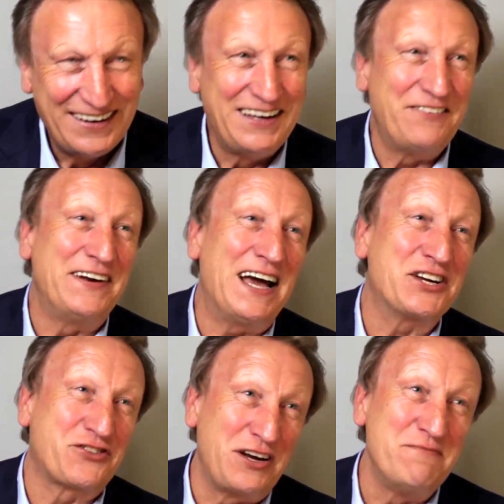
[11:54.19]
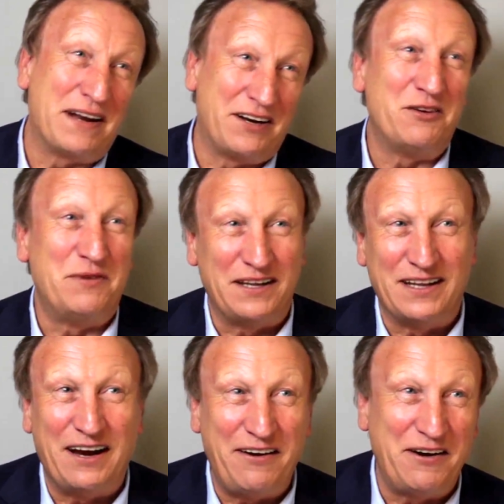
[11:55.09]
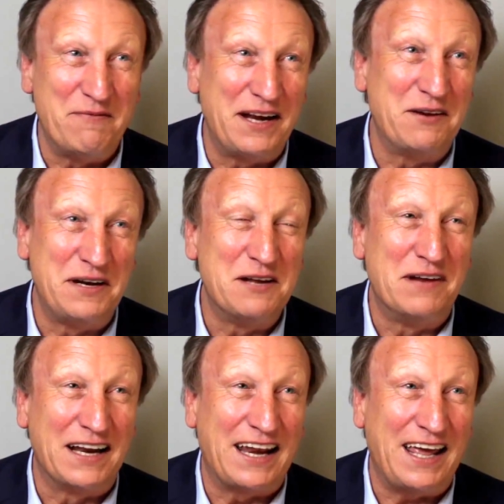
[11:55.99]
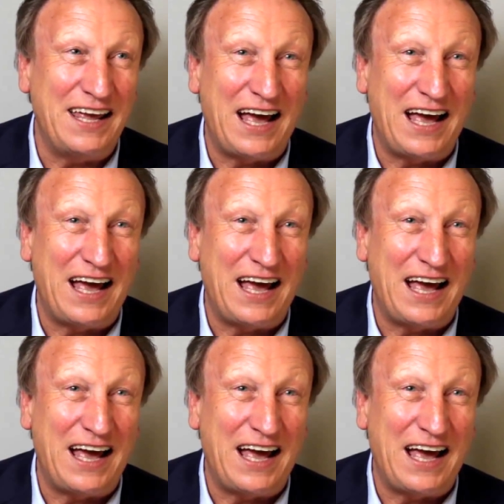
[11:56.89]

if an ice cream man had been there, he'd have been a millionaire.